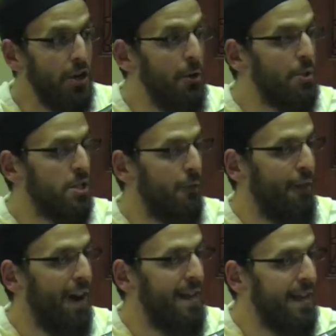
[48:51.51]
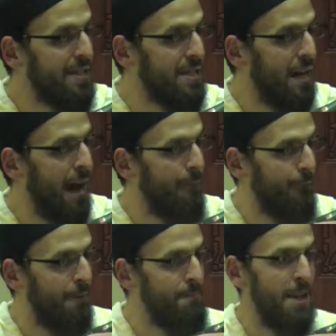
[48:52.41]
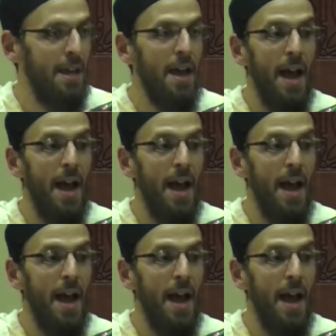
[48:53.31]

Yusuf alayhi salam from me.